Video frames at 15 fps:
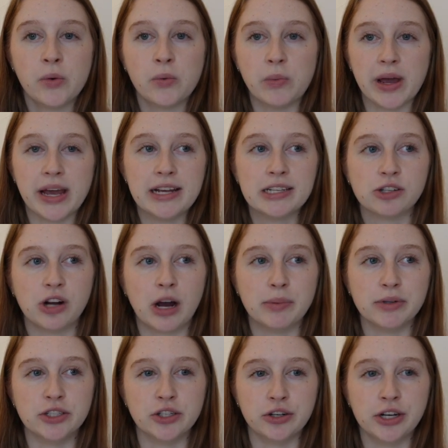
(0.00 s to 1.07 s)
ways or
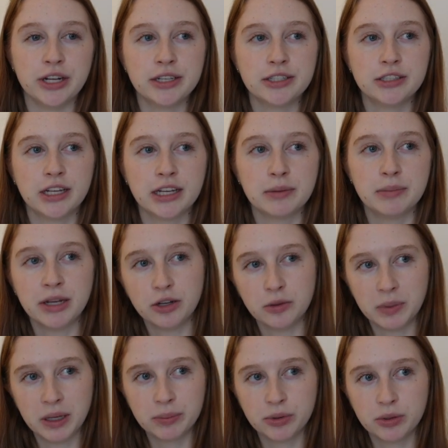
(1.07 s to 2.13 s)
opportunities to like meet new
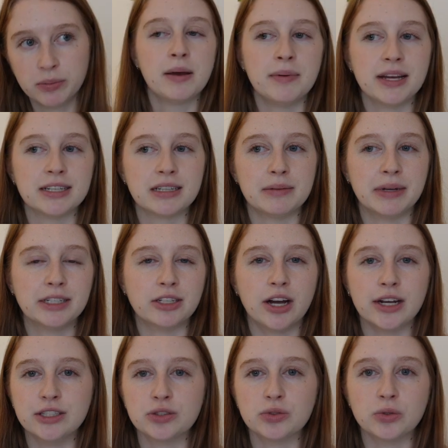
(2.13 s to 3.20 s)
people because I'm like not
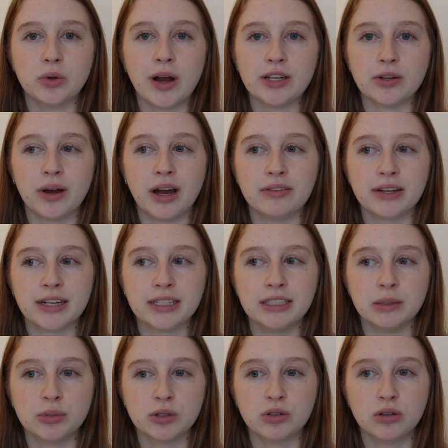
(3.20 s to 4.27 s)
in school. I don't have like a
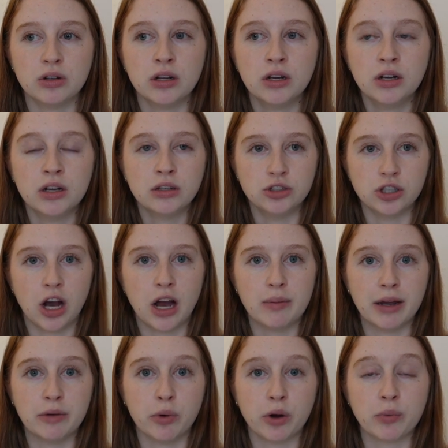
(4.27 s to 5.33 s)
typical job.
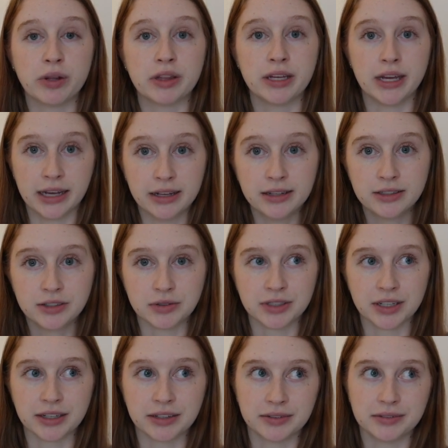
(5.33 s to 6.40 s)
I work with kids, so it's
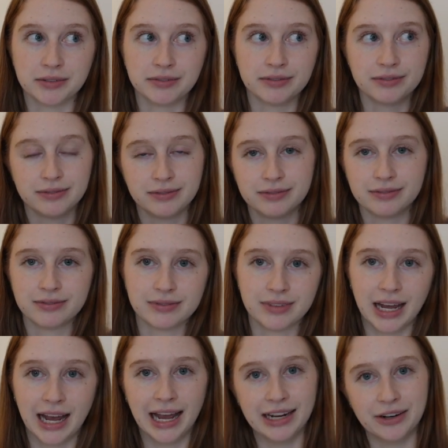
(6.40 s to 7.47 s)
like
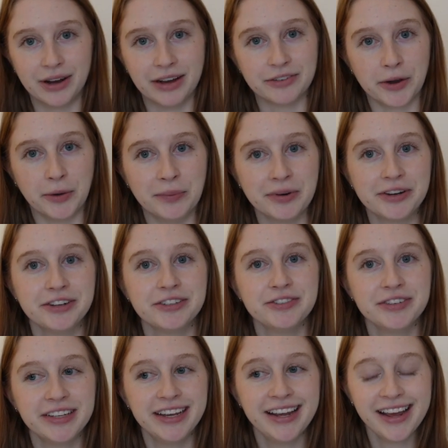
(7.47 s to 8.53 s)
I don't have coworkers
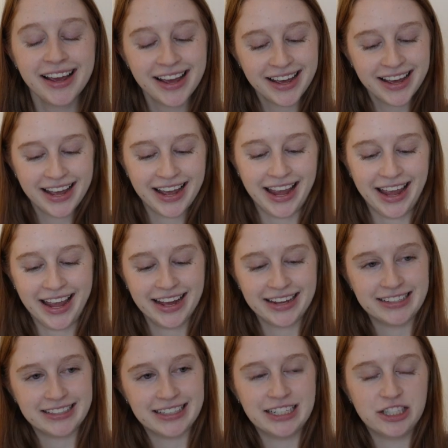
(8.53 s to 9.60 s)
really,
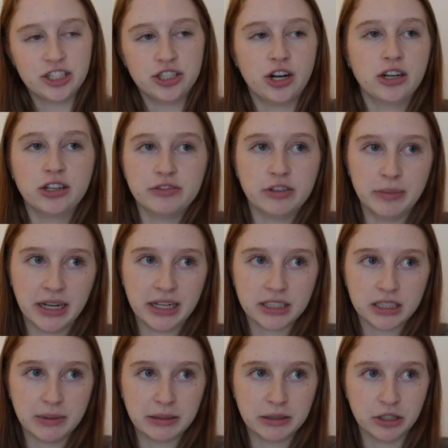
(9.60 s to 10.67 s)
and it's just harder for me
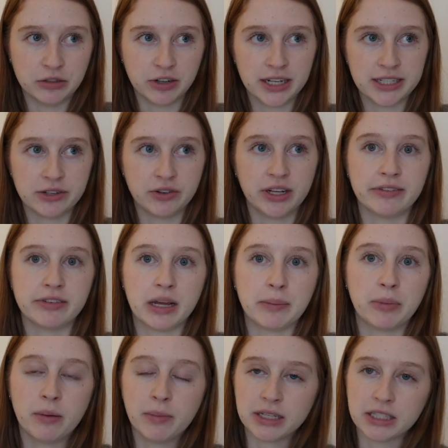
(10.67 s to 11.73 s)
to make new friends. I really have to
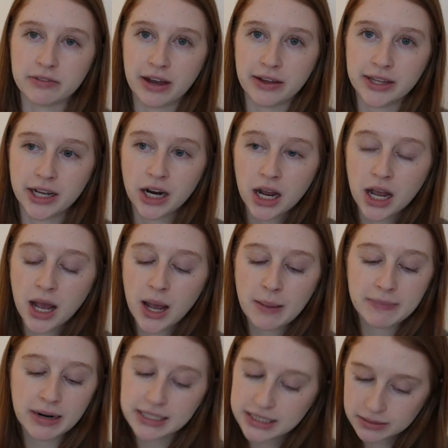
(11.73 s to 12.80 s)
like put myself out there.
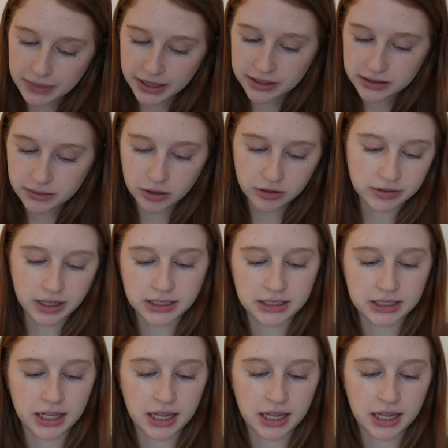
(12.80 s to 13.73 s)
But I did make some new friends